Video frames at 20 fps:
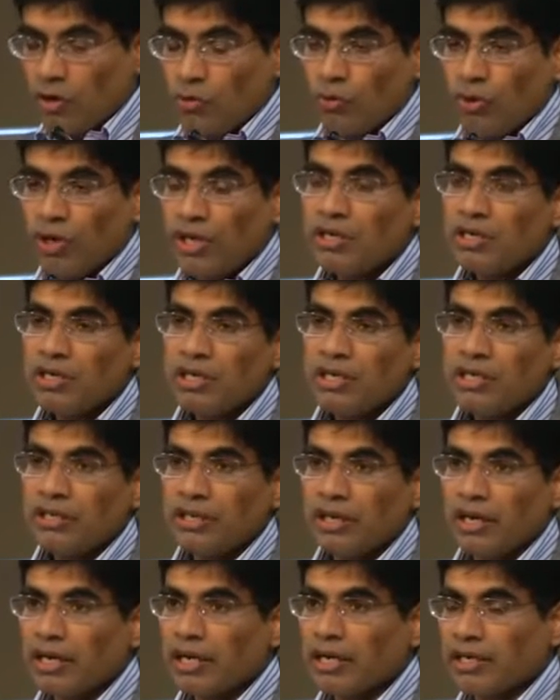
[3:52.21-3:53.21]
When he
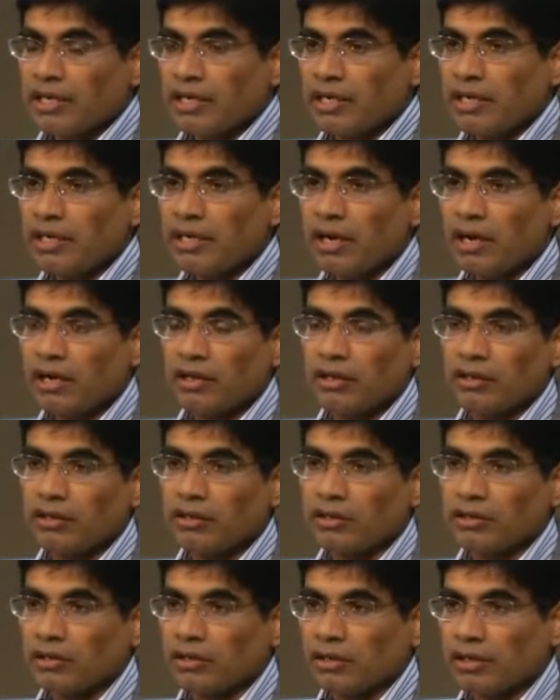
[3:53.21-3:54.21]
died, he had
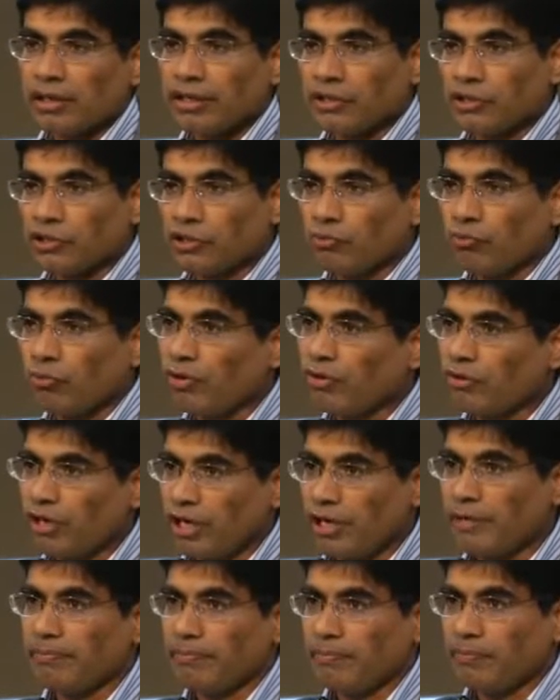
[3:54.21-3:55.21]
this list with
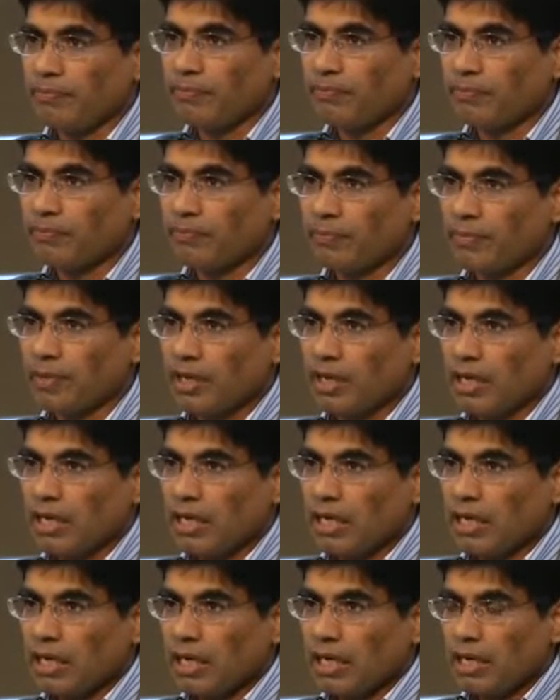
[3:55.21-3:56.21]
him."
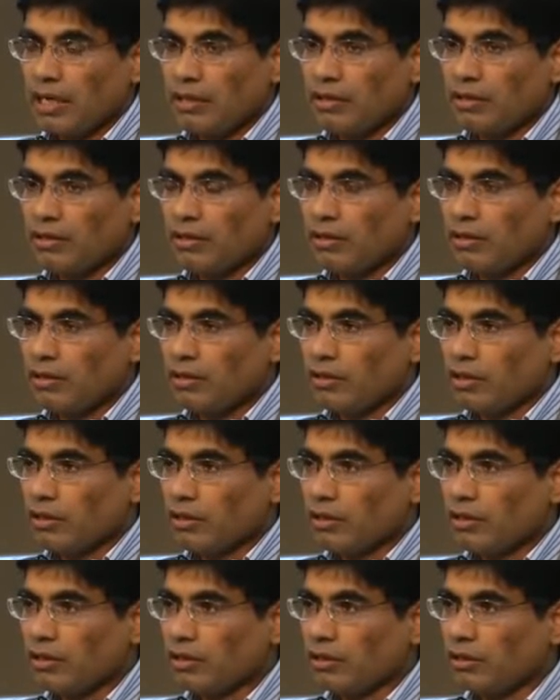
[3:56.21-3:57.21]
And
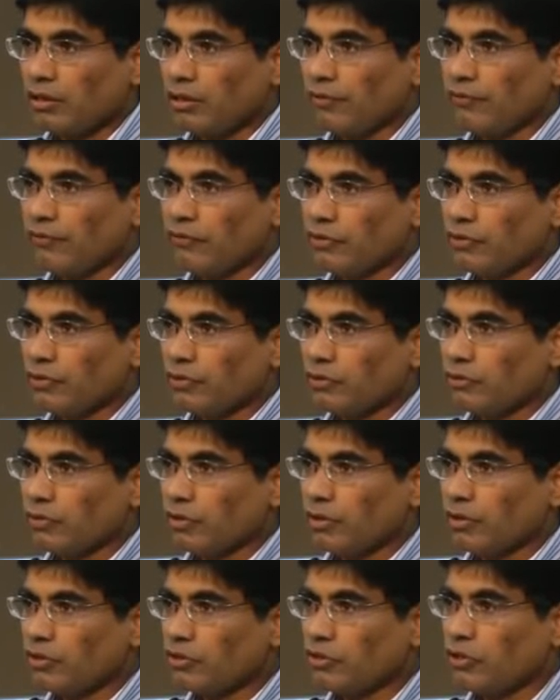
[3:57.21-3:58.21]
he gives to
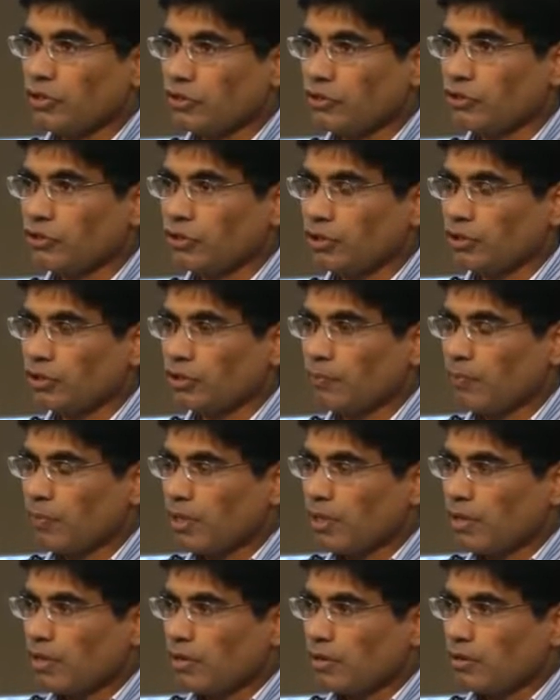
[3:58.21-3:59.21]
the teacher
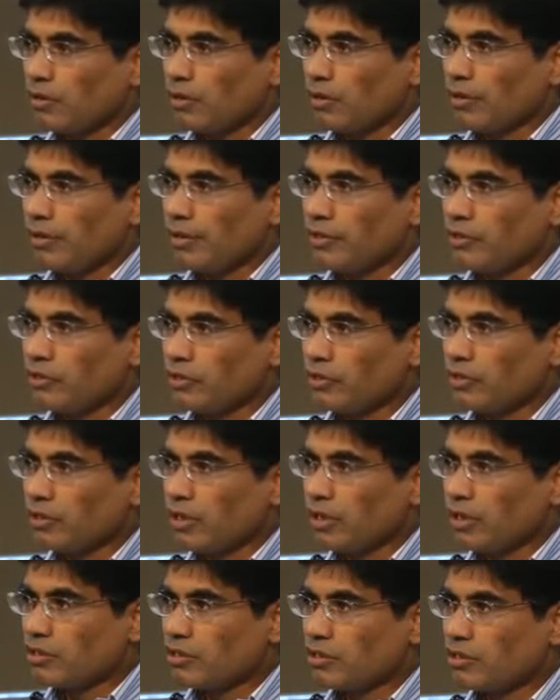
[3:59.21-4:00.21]
the list
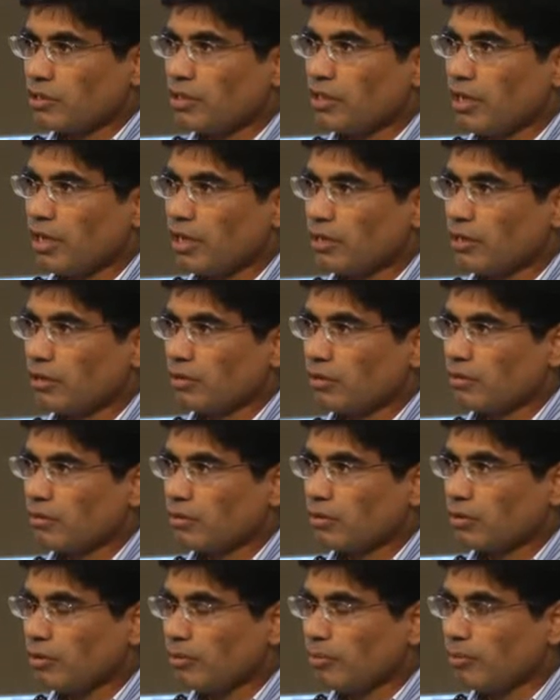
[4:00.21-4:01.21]
she had
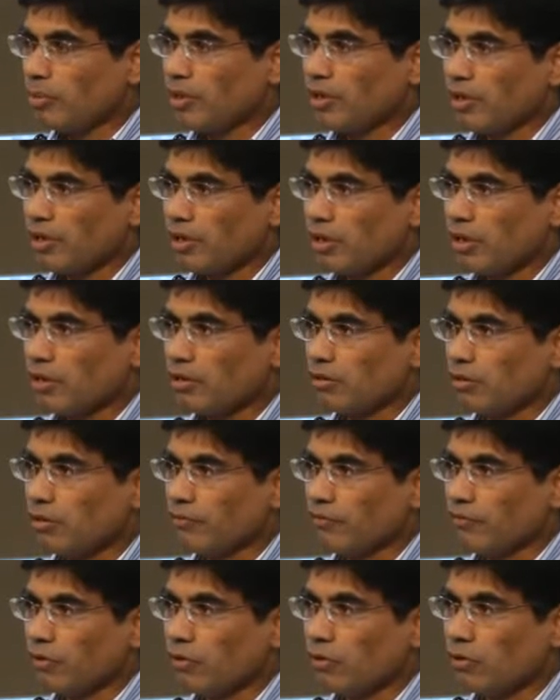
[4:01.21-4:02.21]
compiled
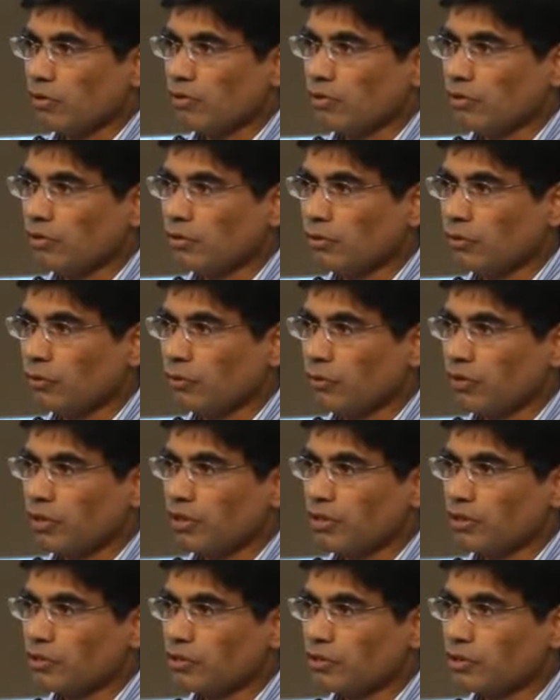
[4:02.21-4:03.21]
of all the good
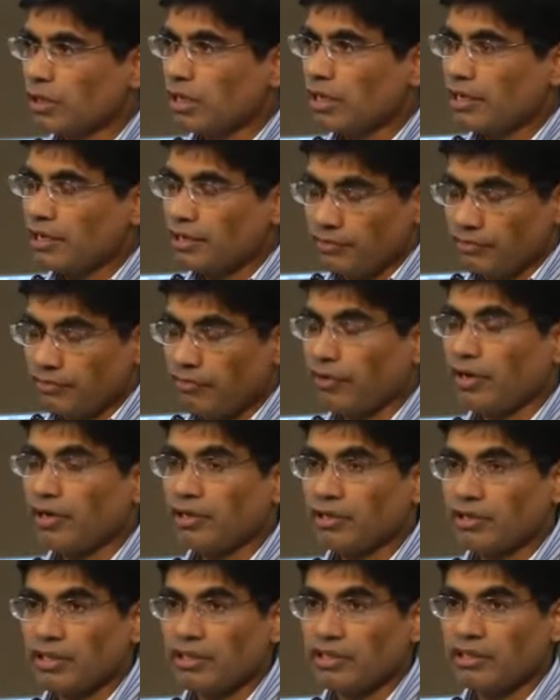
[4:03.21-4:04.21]
things his
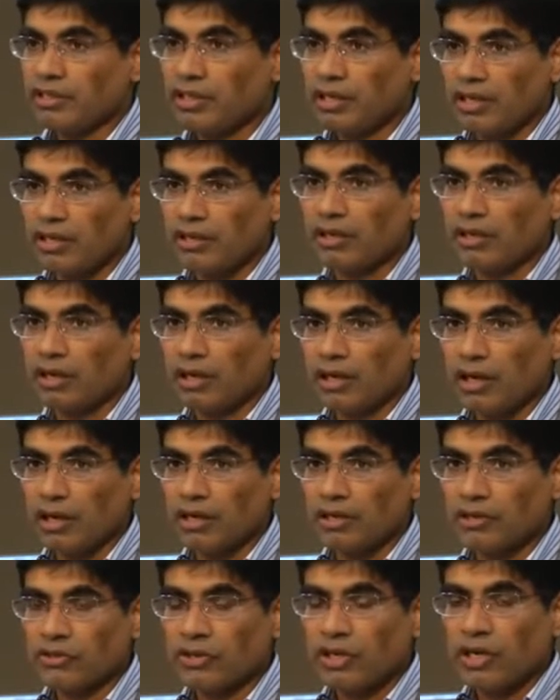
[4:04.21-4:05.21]
friends had said in the
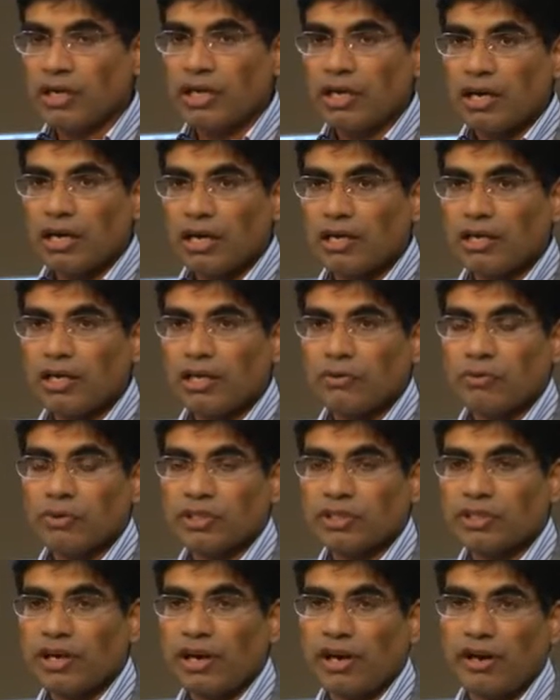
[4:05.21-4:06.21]
class, and he
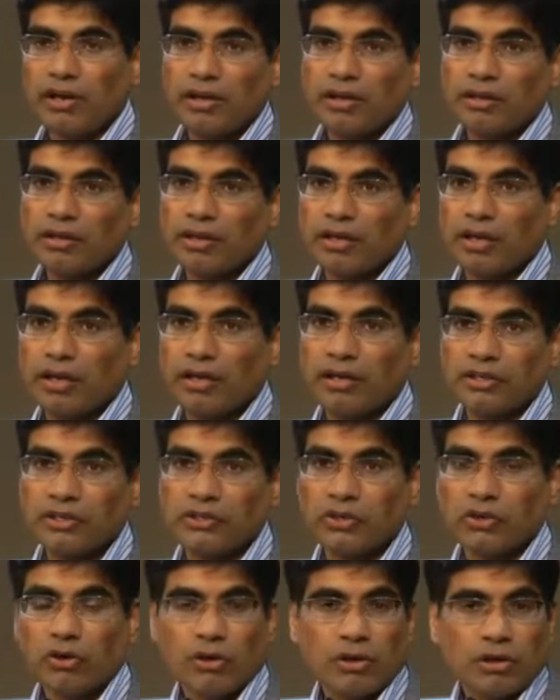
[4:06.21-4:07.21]
was carrying that
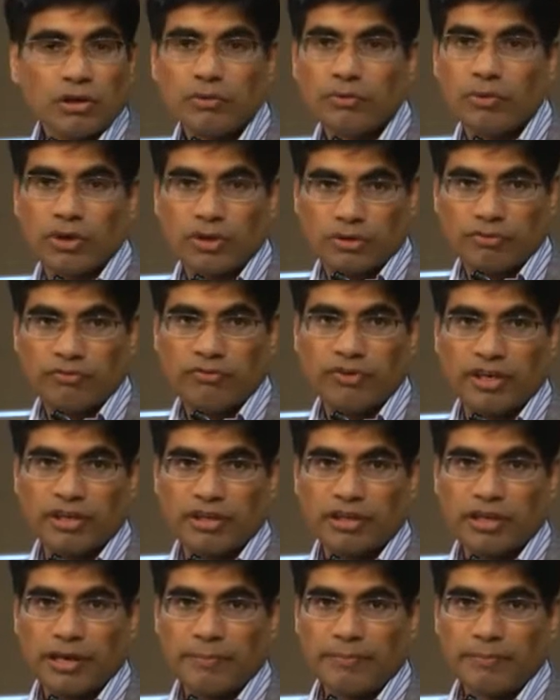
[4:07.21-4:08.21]
list all the way to
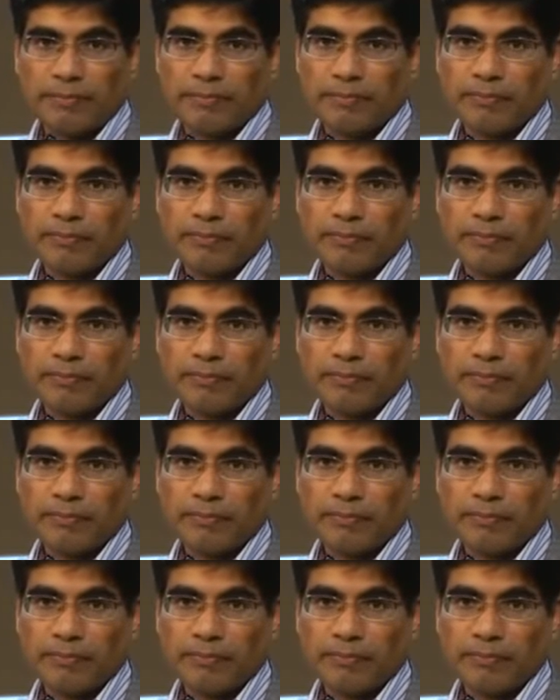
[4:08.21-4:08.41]
Vietnam.